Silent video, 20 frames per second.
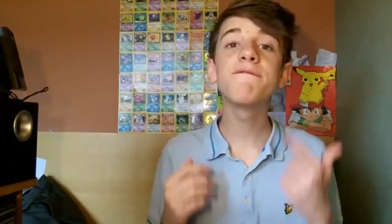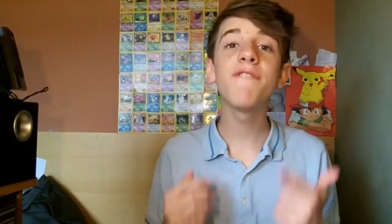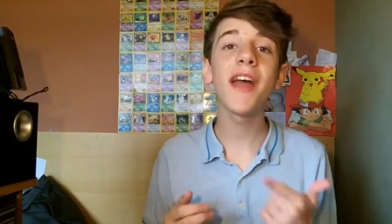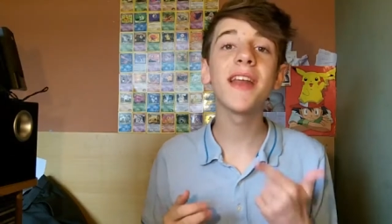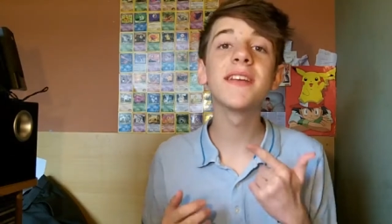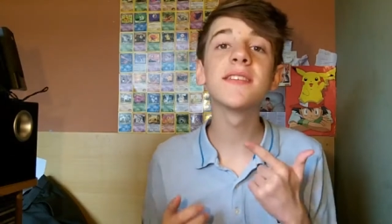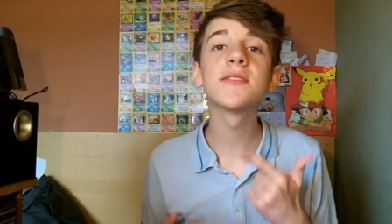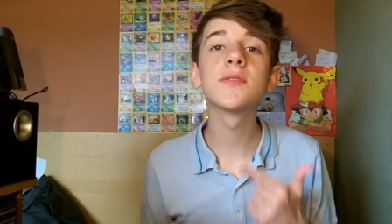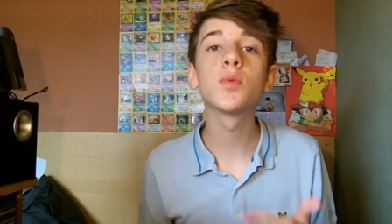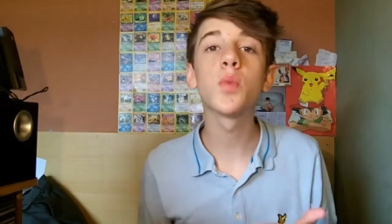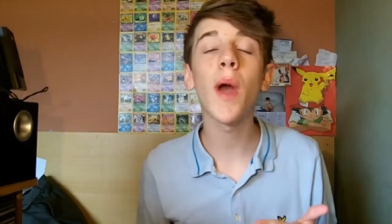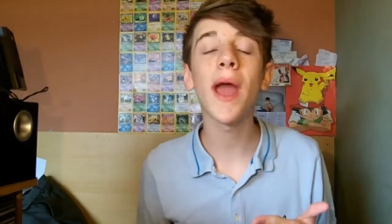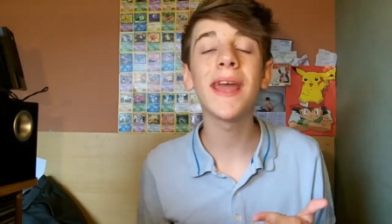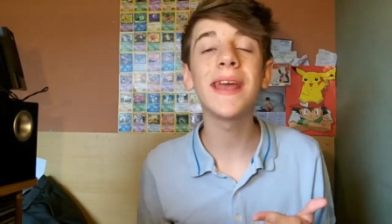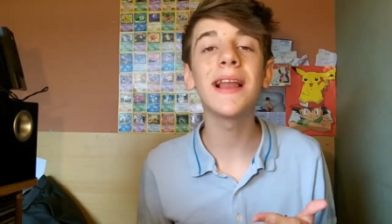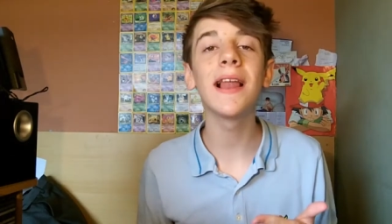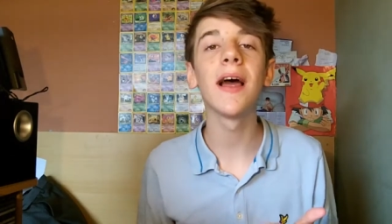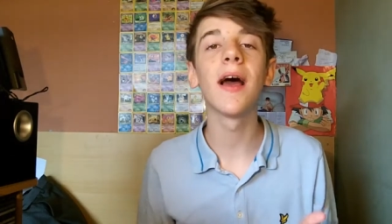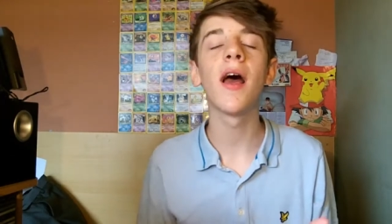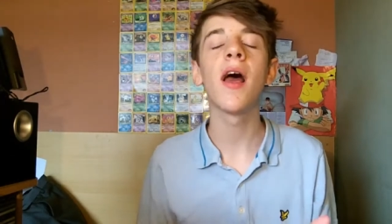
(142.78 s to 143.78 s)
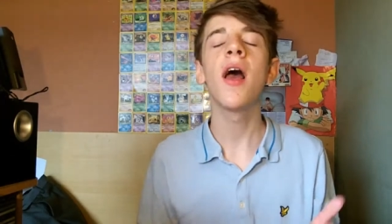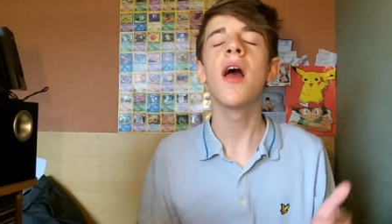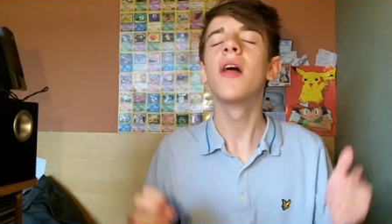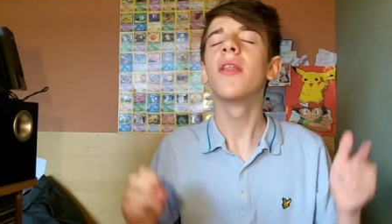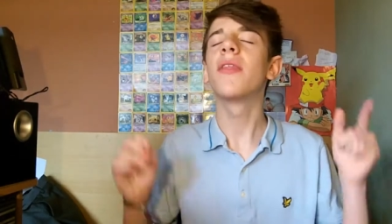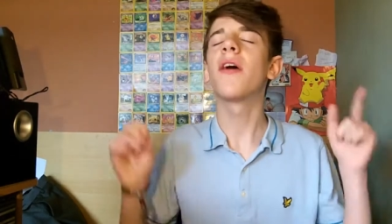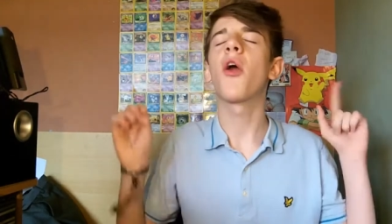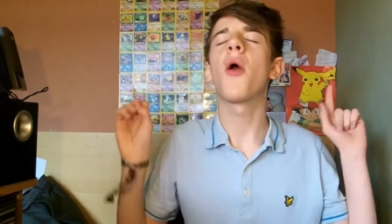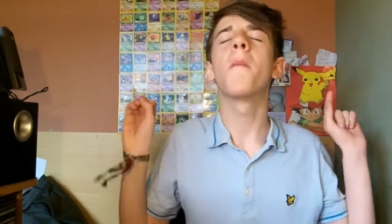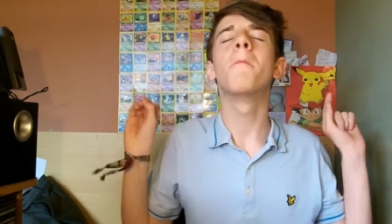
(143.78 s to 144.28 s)
Venezuela,
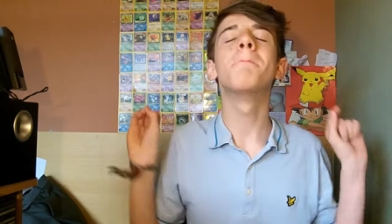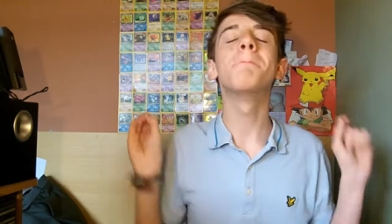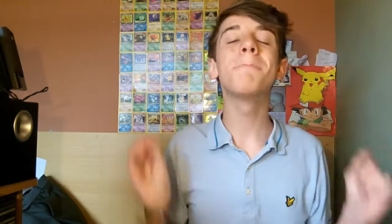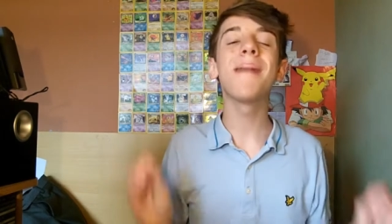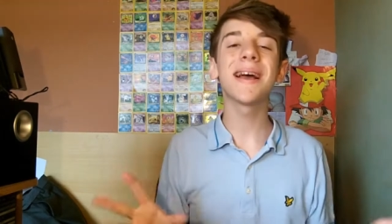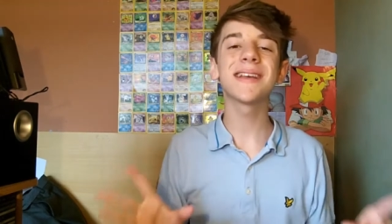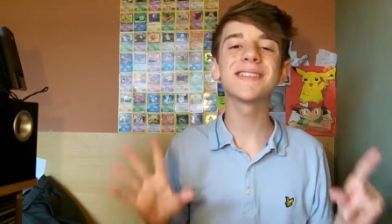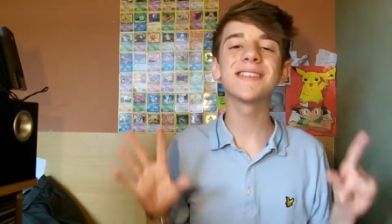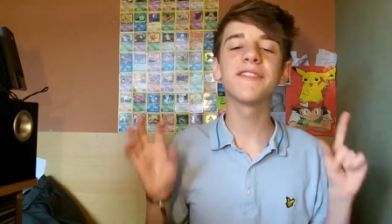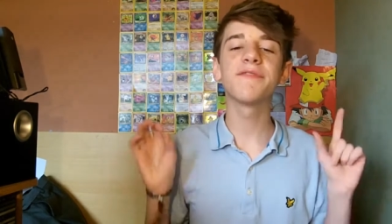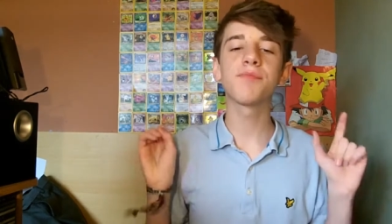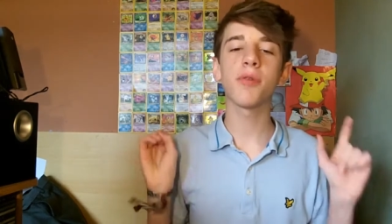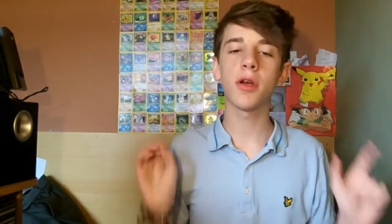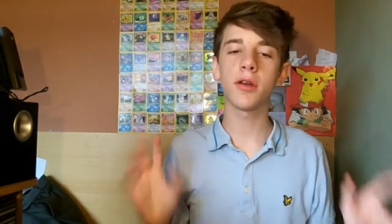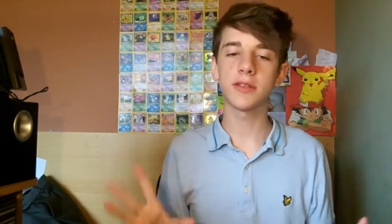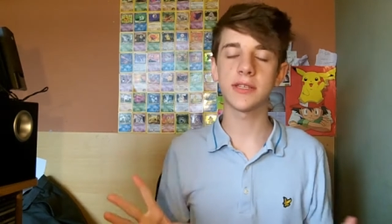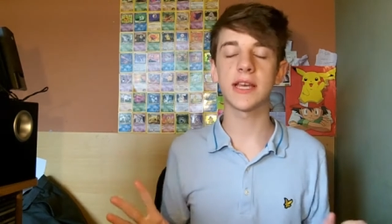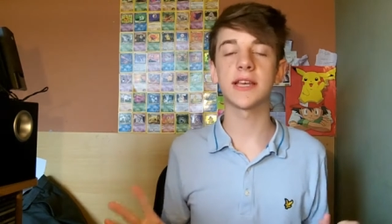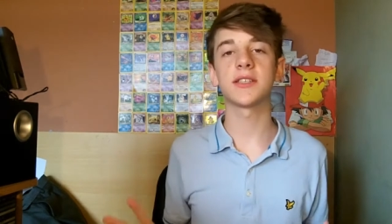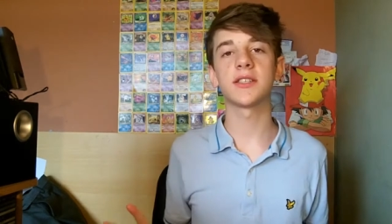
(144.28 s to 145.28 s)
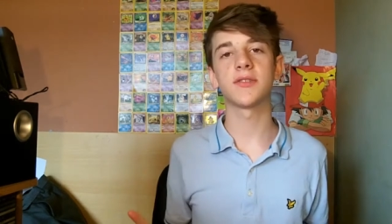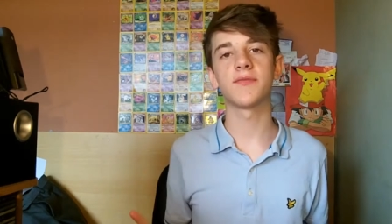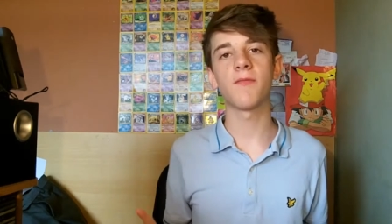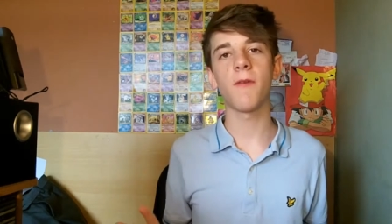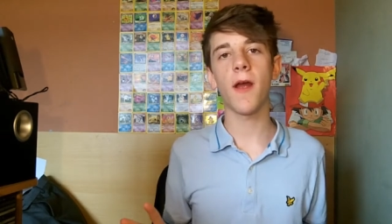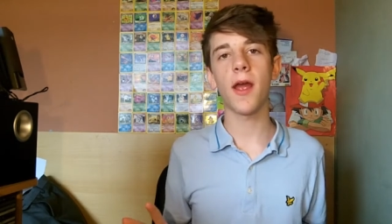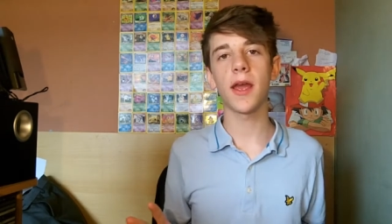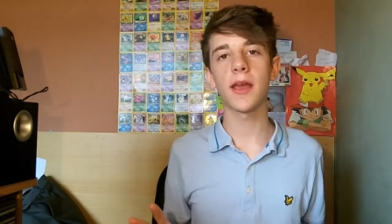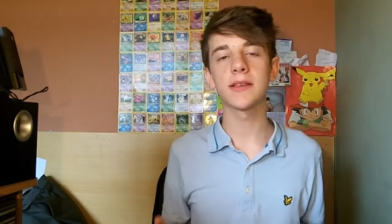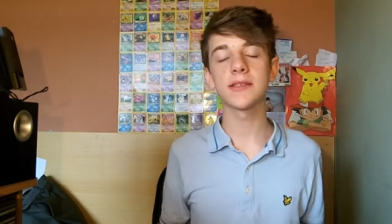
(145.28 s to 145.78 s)
there are massive protests and
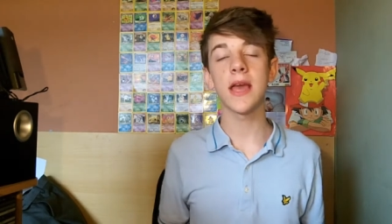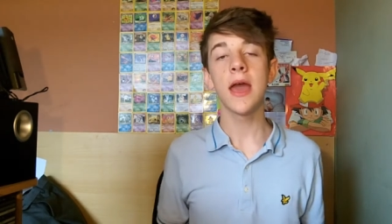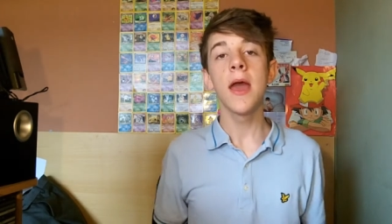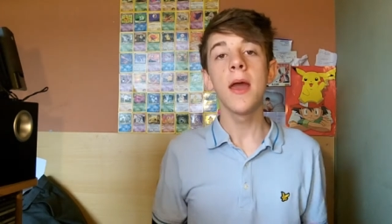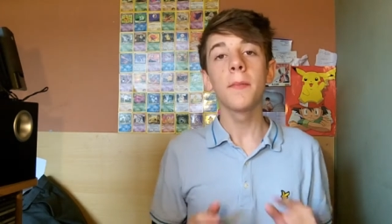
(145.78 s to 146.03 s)
riots